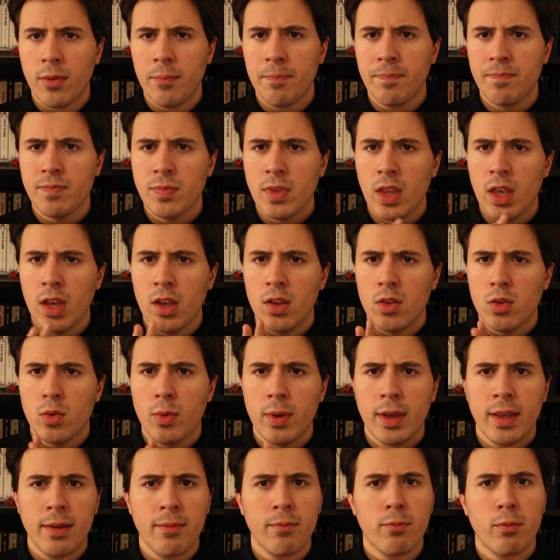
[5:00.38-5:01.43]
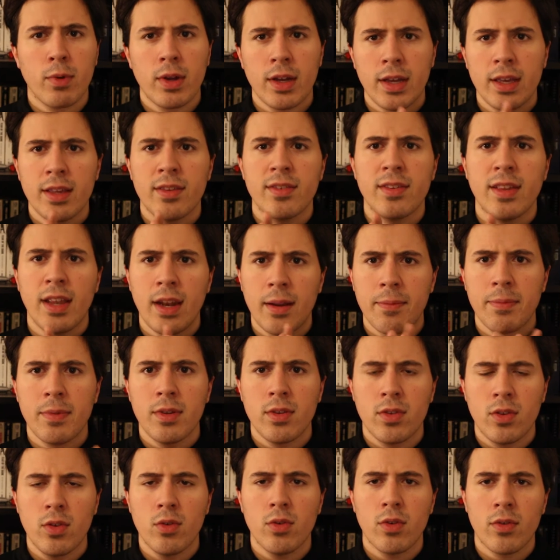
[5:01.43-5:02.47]
them, so we can really set up
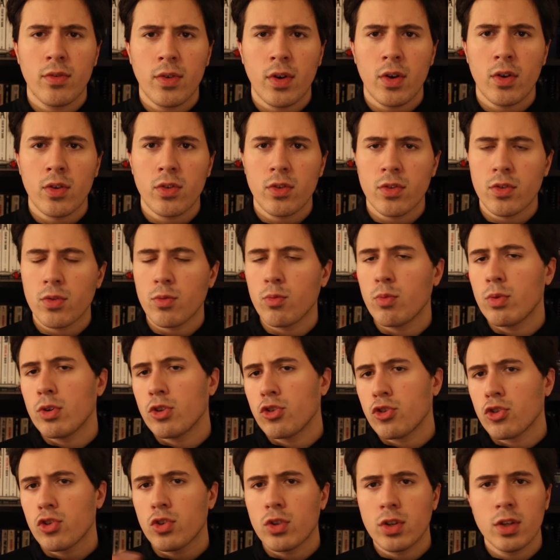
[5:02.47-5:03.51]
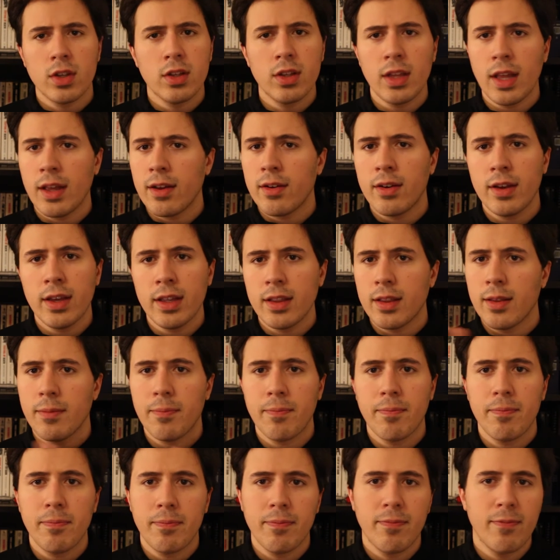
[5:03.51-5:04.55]
this universe, which could then lead to
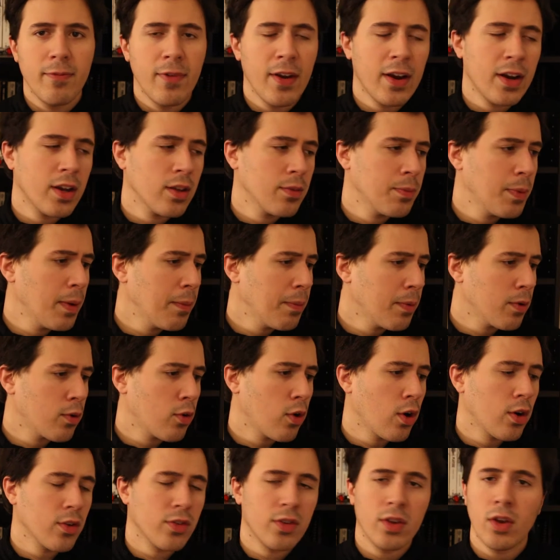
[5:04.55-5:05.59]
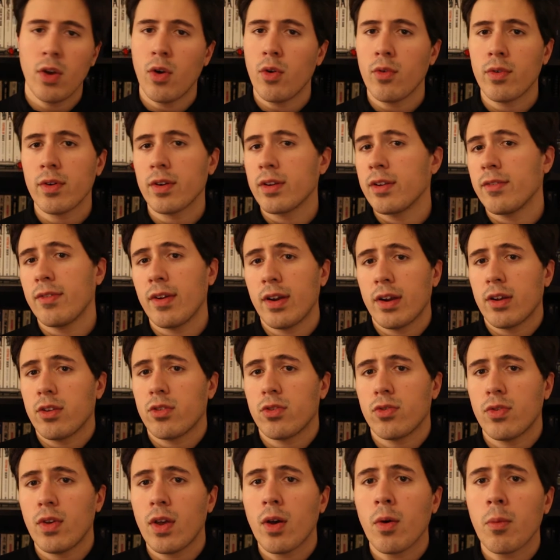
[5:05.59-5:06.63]
various people crossing over into
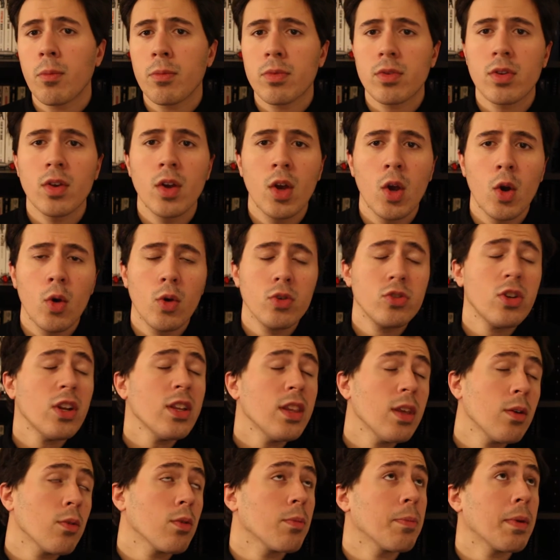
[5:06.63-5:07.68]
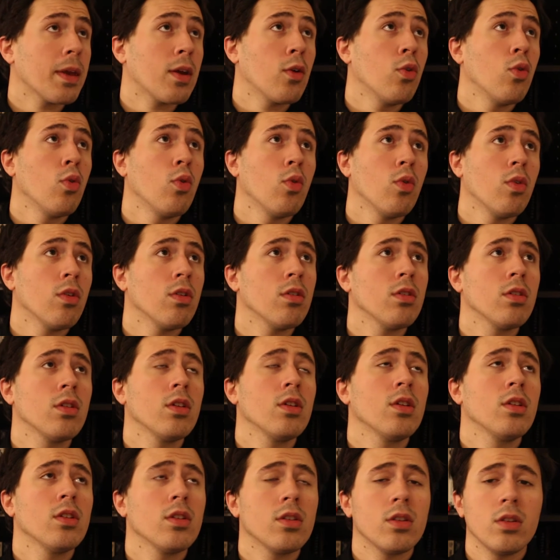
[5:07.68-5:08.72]
various films, which I think would be cool
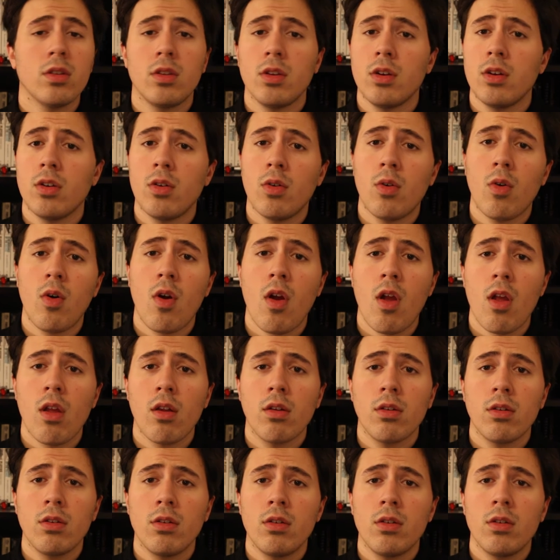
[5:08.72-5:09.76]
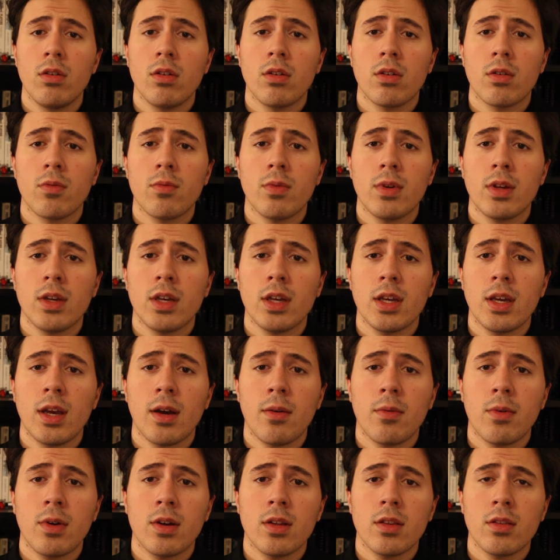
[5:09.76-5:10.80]
to do. Really,
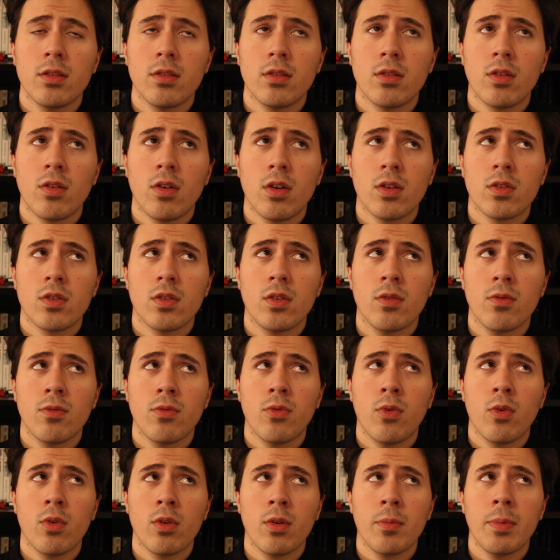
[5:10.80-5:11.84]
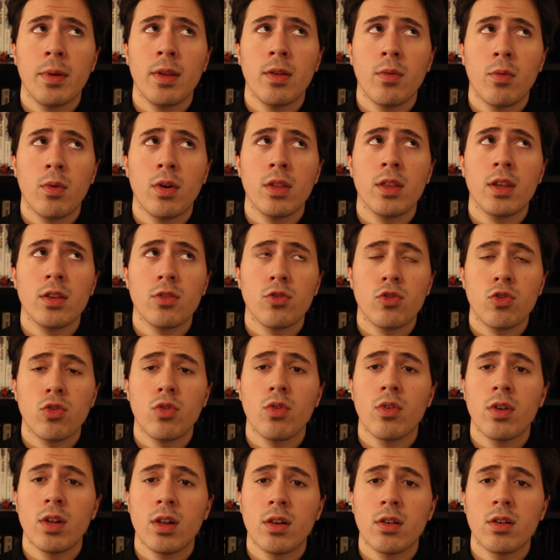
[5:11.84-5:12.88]
I want the Lost Scene 4 to be the one that
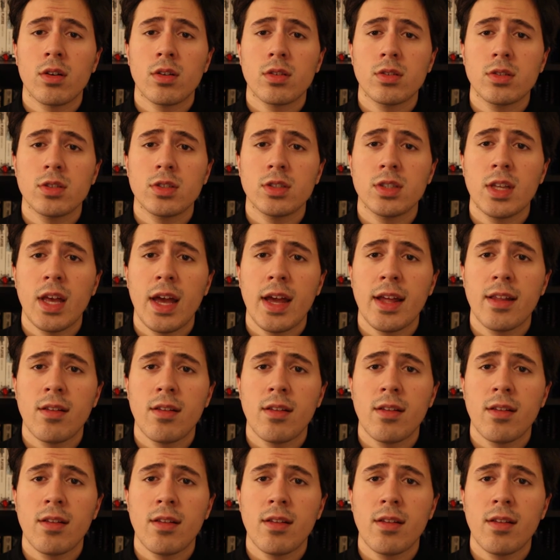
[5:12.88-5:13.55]
truly launches